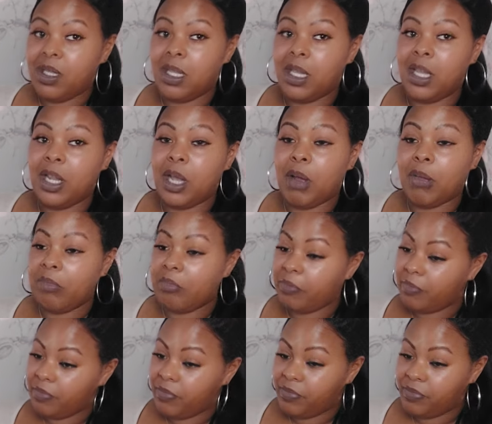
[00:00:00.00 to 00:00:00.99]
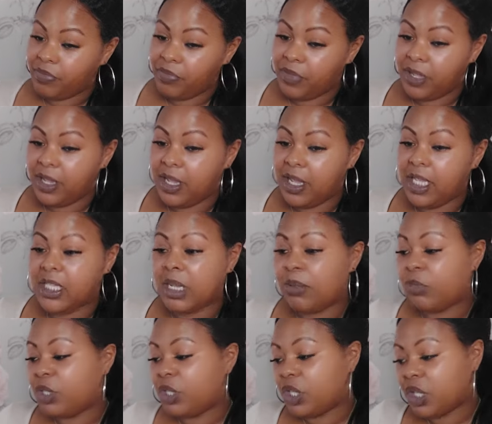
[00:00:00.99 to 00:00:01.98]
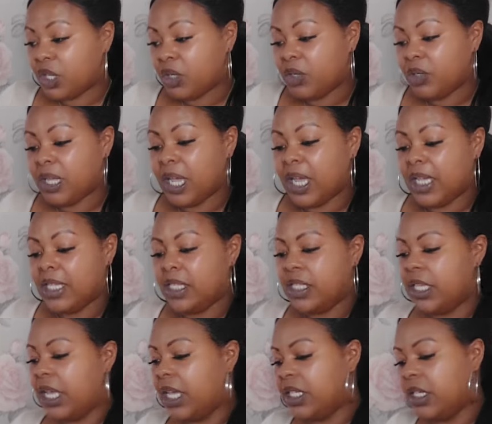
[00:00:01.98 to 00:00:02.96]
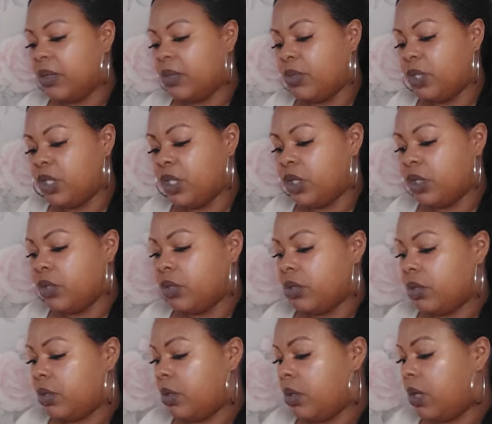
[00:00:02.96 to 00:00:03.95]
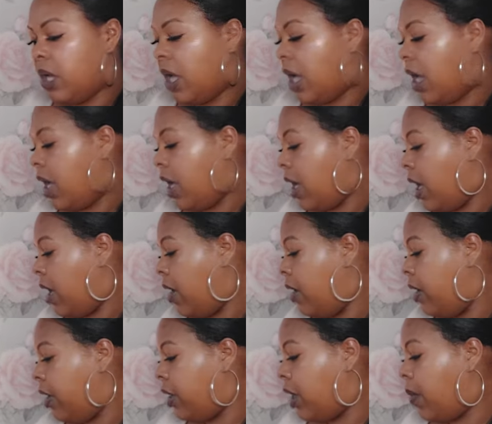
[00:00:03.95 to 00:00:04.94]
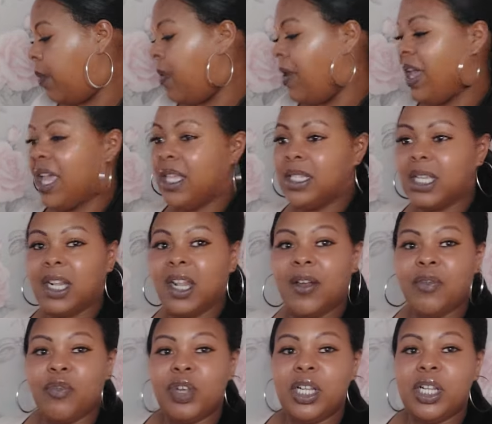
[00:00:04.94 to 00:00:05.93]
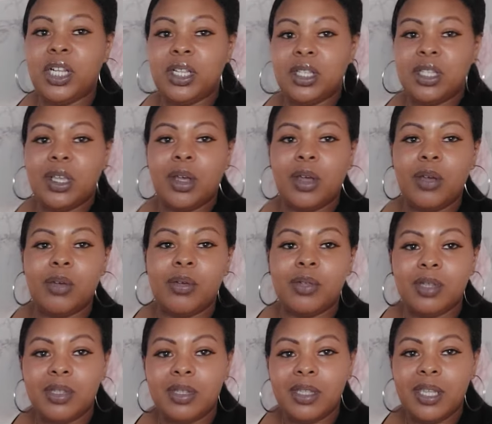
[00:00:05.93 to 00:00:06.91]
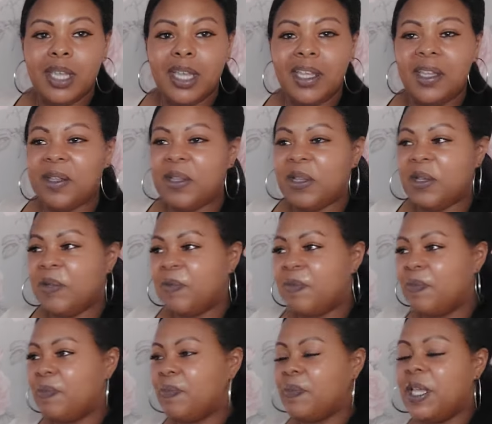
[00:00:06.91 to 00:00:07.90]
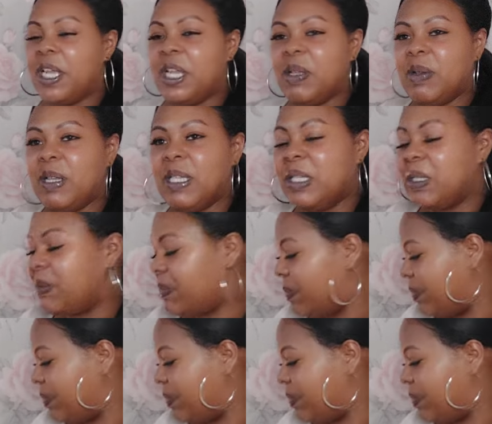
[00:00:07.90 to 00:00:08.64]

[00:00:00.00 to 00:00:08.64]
you know, it's up to you guys. Yeah, it's up to you. You know, but it is a love reading, so yeah. Anyways,